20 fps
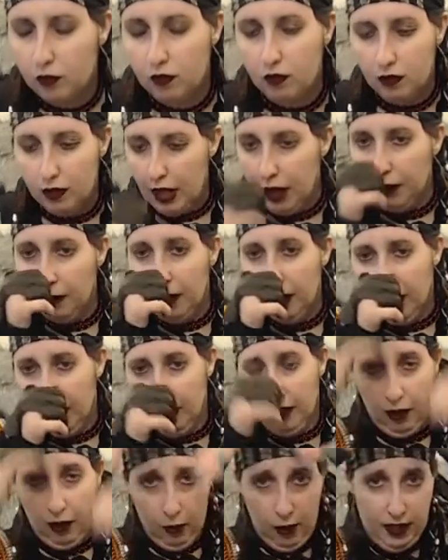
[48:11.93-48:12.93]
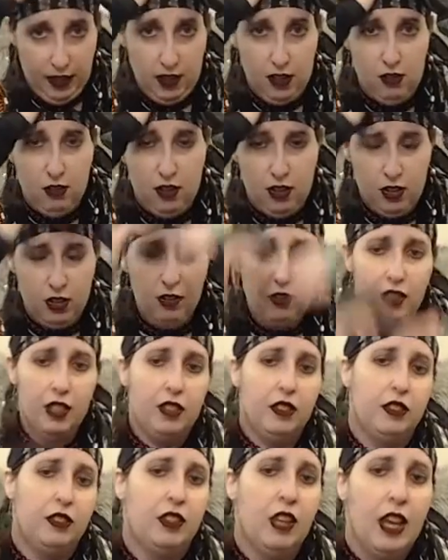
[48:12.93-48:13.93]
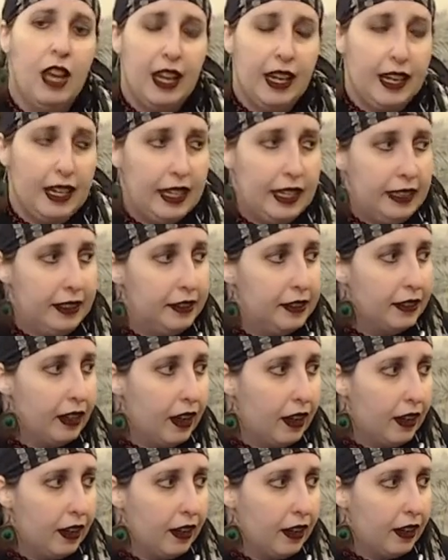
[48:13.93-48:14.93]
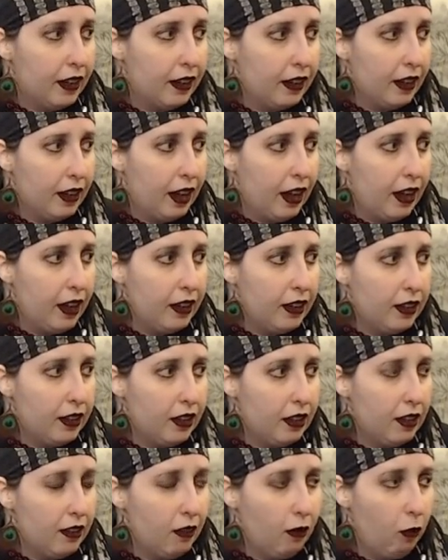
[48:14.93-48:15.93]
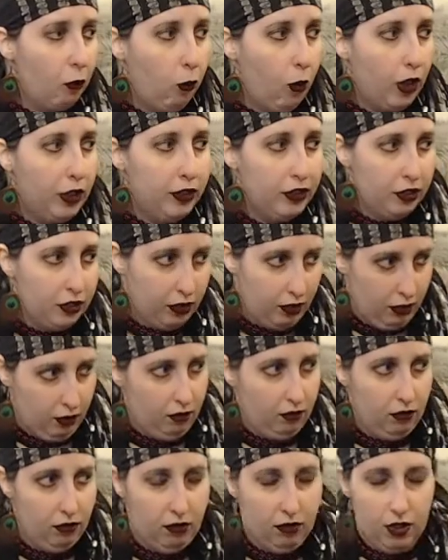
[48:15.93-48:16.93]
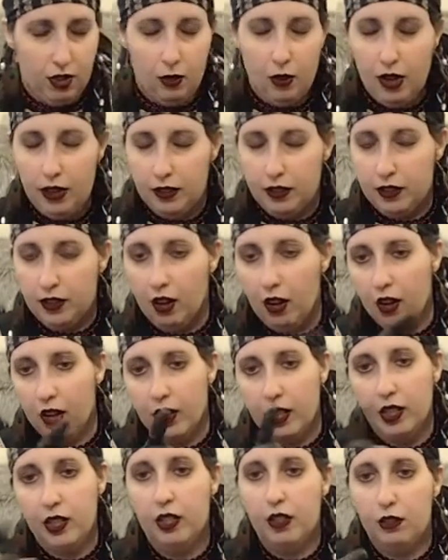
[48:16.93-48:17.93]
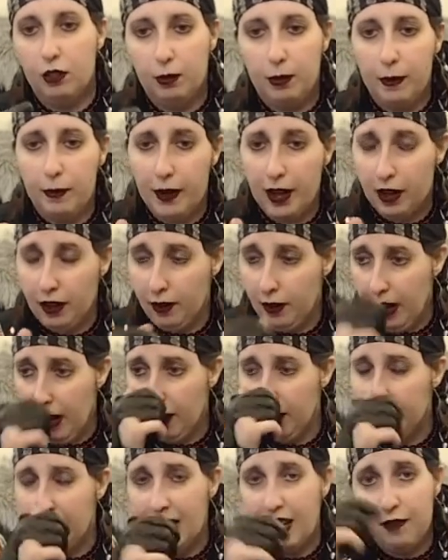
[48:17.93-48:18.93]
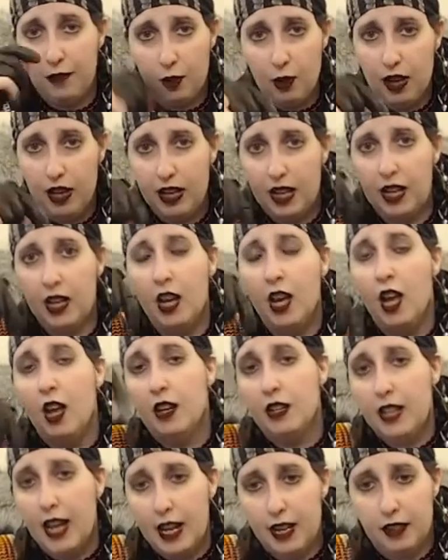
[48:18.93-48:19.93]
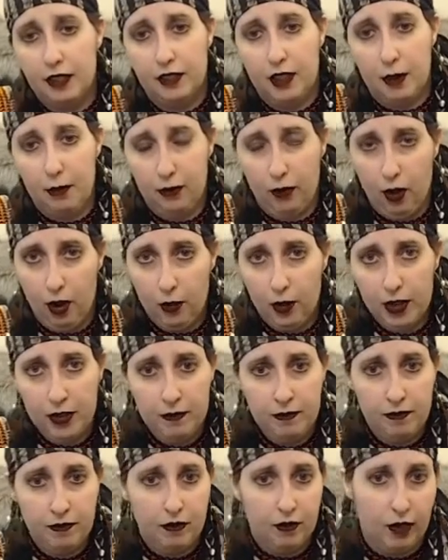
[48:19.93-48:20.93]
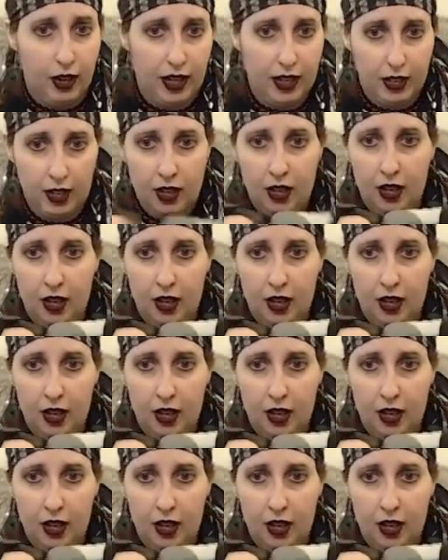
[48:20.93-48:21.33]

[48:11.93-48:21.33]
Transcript: Now, a way that you can do this is once you hit the target, you spin back around. If you hit it, take a step forward, right?